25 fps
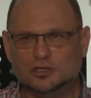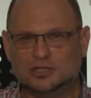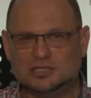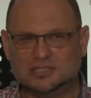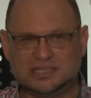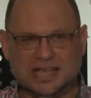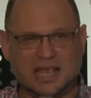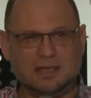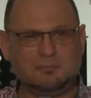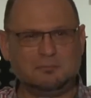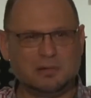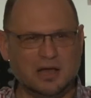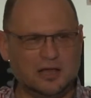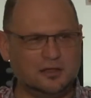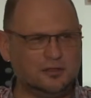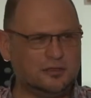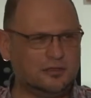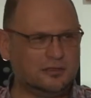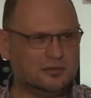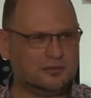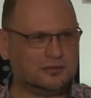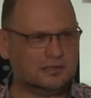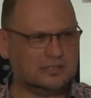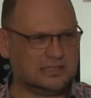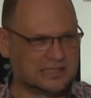Same
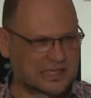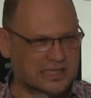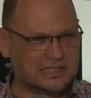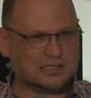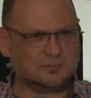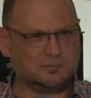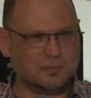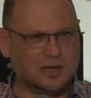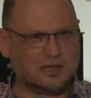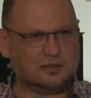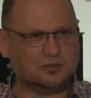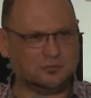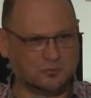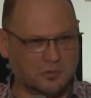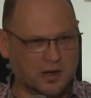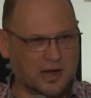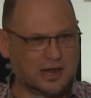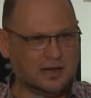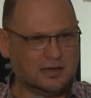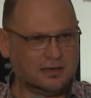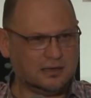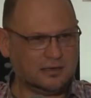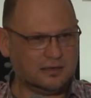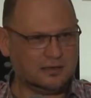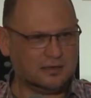month? Sixth month,
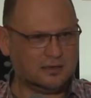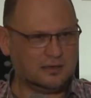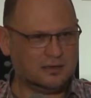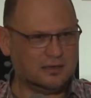right?